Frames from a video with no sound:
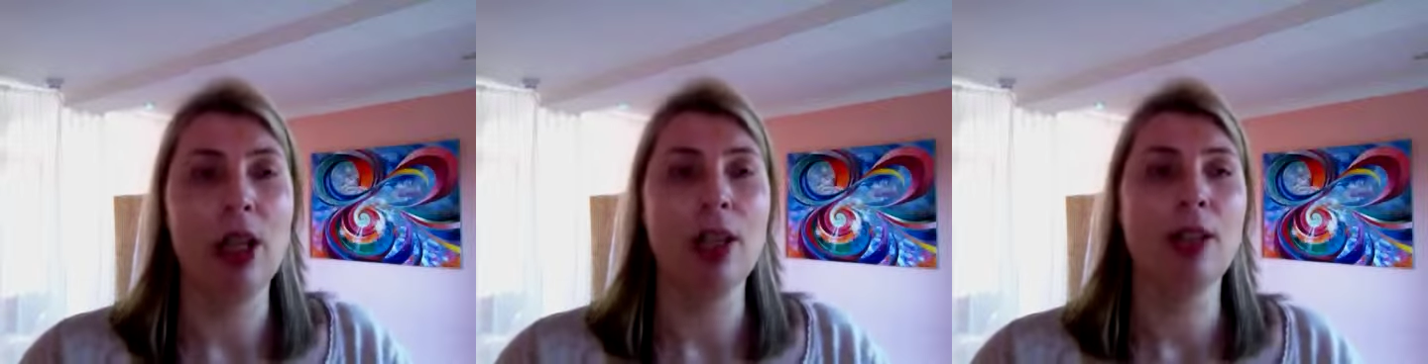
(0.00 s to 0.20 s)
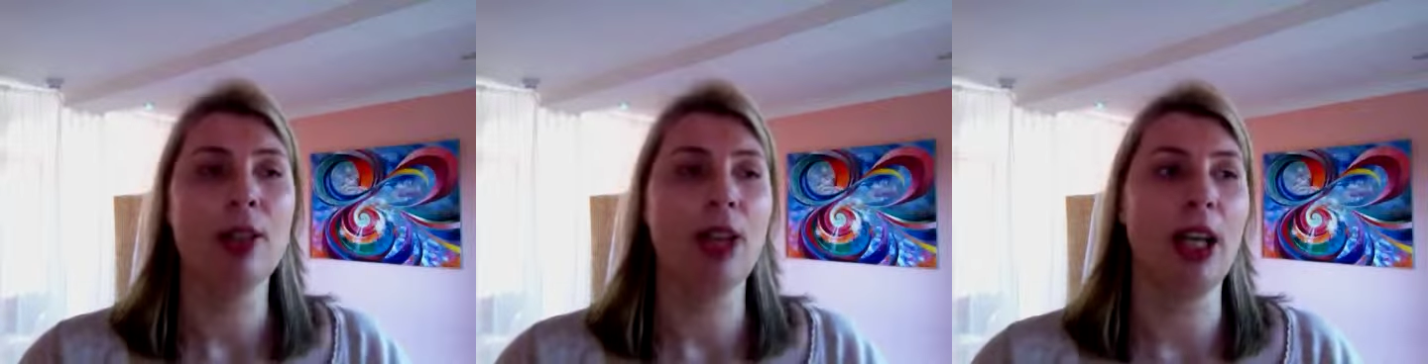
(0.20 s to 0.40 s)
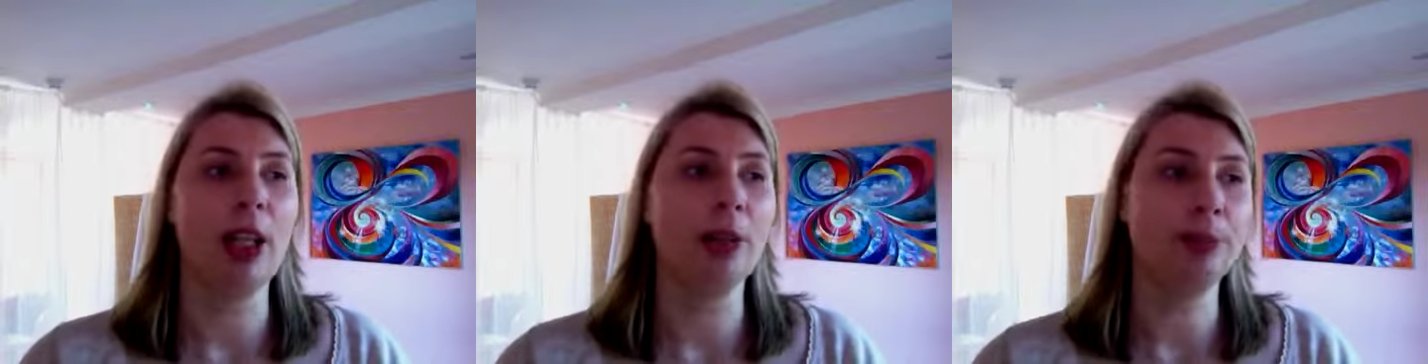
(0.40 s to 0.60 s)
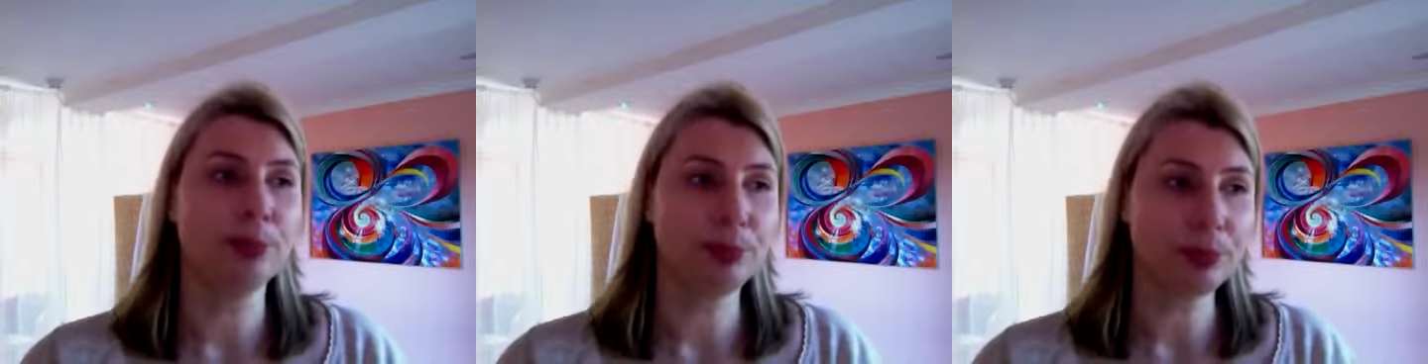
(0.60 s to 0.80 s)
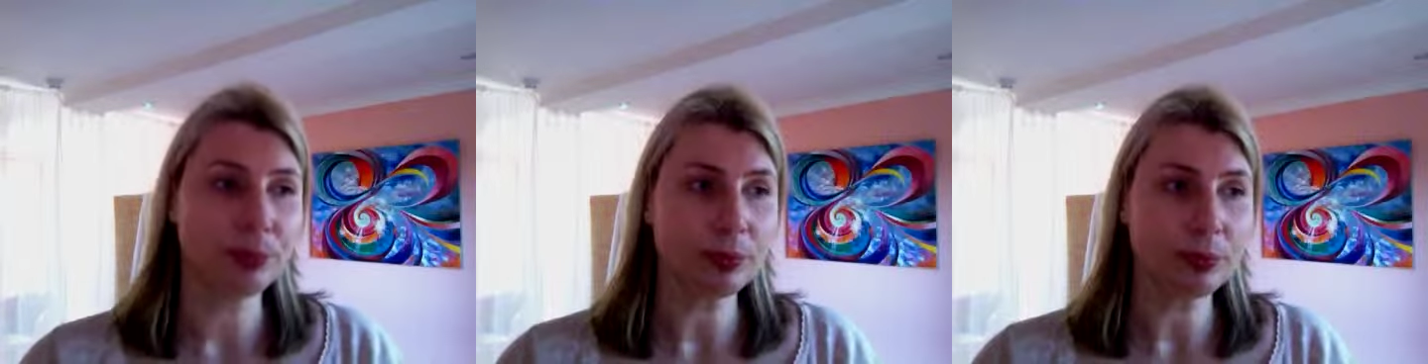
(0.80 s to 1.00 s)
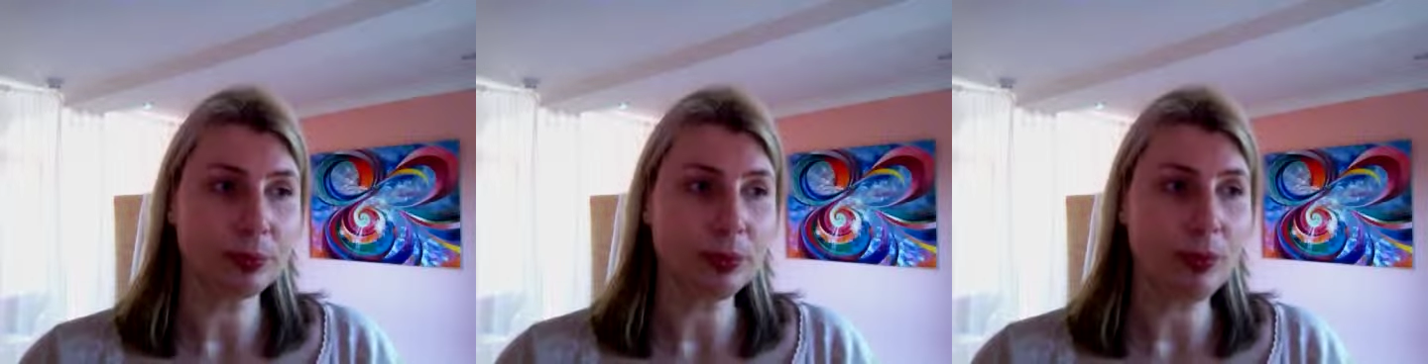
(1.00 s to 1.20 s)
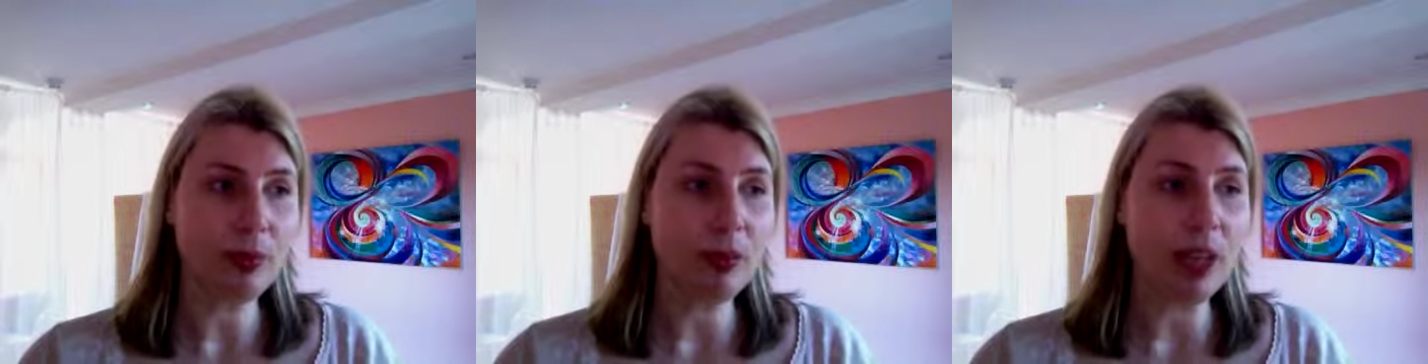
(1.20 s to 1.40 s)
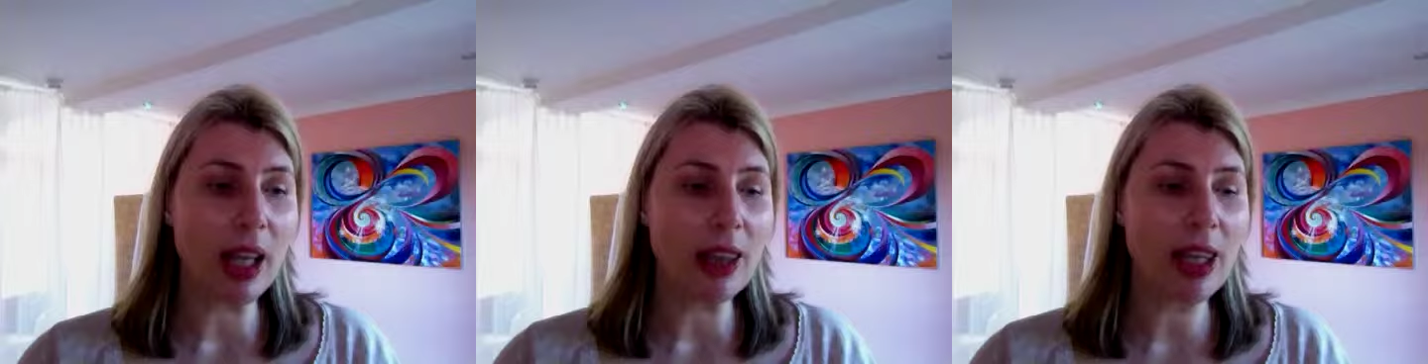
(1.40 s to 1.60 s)
So
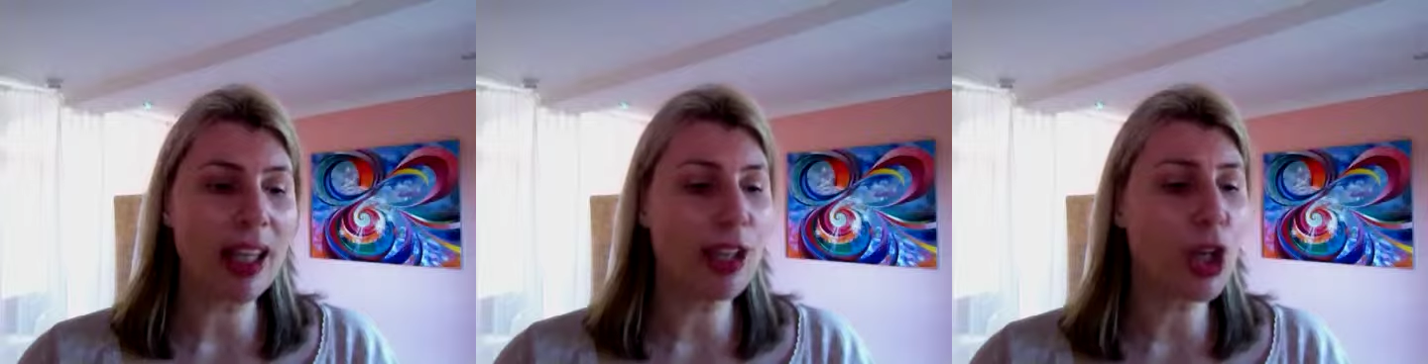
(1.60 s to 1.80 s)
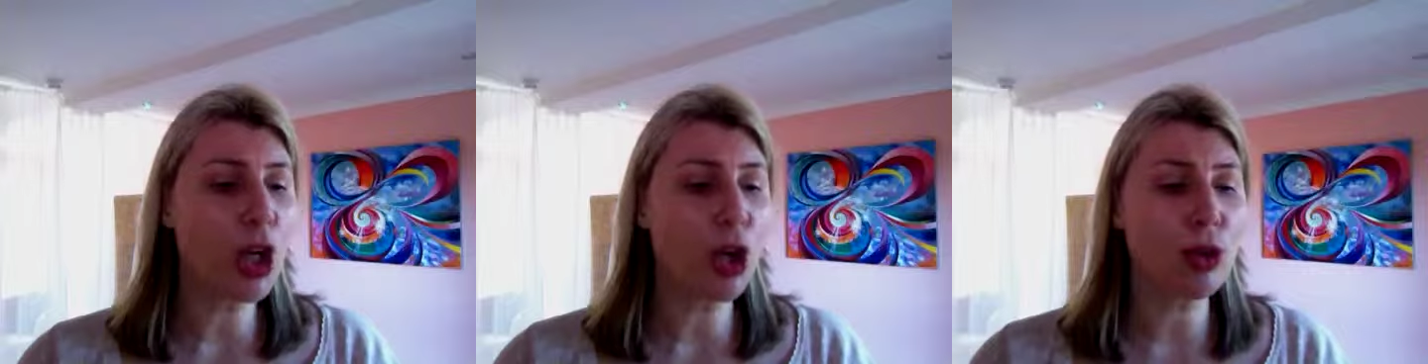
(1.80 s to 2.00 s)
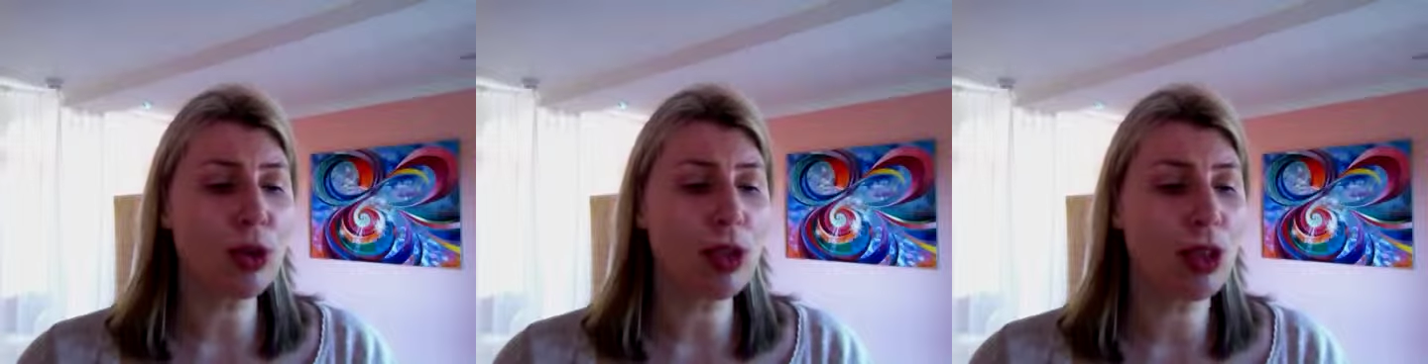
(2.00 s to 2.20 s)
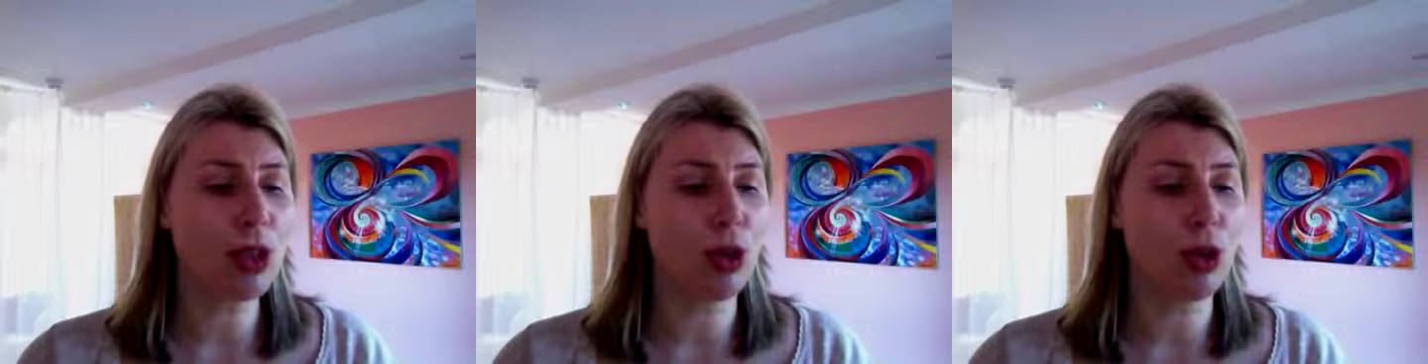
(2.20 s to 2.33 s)
there's lots and